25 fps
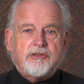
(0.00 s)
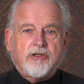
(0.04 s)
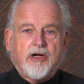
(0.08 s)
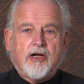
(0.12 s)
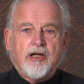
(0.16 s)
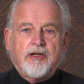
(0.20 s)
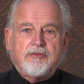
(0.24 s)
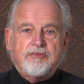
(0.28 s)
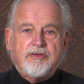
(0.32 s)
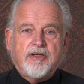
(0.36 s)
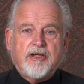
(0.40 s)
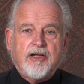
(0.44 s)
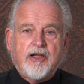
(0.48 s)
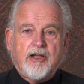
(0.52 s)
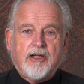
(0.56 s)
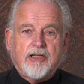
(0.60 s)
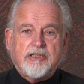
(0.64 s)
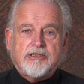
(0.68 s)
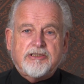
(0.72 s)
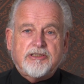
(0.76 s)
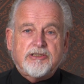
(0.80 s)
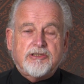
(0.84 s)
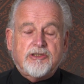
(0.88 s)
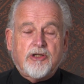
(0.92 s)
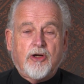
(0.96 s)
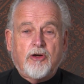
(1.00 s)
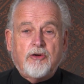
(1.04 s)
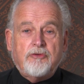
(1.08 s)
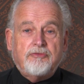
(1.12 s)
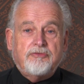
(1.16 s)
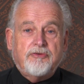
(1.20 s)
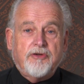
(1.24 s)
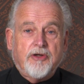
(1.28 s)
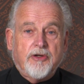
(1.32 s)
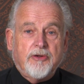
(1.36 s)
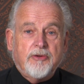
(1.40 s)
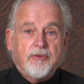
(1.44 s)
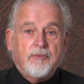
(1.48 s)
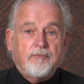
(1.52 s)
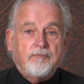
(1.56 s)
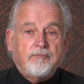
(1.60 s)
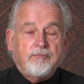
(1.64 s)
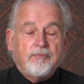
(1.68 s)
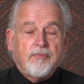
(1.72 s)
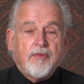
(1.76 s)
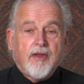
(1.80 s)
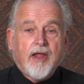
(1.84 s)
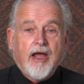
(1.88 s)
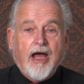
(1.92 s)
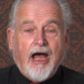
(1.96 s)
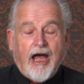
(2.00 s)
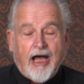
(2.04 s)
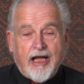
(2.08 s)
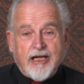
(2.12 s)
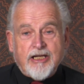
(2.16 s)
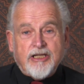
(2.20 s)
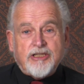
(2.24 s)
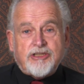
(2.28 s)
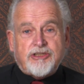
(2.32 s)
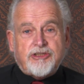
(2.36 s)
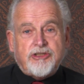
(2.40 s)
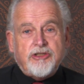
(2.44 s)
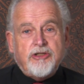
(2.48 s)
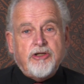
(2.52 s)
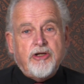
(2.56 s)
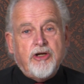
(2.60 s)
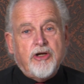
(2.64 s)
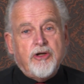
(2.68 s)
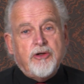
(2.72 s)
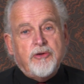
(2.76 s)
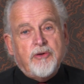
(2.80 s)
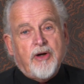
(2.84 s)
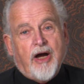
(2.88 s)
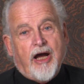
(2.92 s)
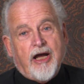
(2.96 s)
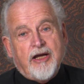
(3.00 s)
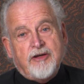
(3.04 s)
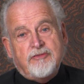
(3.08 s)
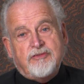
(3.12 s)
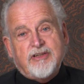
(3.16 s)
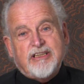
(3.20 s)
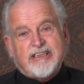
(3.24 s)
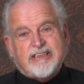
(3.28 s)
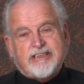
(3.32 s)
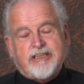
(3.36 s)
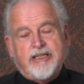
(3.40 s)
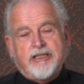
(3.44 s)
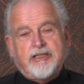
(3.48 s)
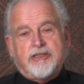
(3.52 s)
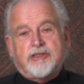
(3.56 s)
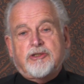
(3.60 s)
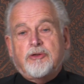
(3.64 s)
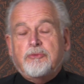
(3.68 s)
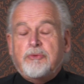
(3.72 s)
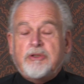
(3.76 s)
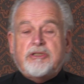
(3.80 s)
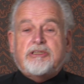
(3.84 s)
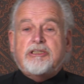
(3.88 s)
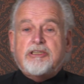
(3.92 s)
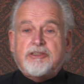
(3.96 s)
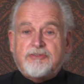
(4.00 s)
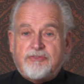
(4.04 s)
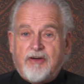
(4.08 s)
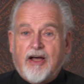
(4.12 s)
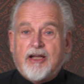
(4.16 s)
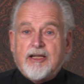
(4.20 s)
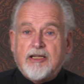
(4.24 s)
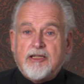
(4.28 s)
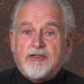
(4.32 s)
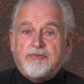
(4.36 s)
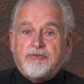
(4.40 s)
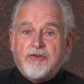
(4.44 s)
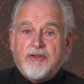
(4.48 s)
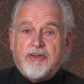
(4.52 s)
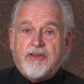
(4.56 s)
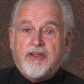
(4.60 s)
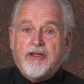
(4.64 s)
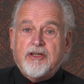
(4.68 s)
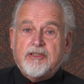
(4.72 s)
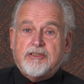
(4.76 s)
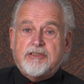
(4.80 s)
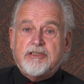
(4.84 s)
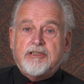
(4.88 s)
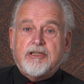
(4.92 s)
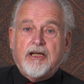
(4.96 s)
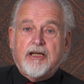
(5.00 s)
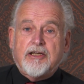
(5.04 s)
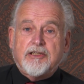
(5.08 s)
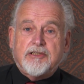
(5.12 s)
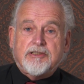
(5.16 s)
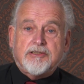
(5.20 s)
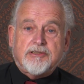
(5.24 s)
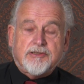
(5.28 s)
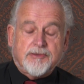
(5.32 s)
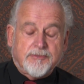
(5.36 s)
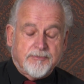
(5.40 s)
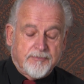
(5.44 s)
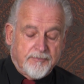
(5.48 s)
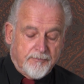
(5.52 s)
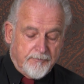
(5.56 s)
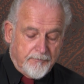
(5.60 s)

driving licence off you and issue you a receipt, which is valid for 30 days.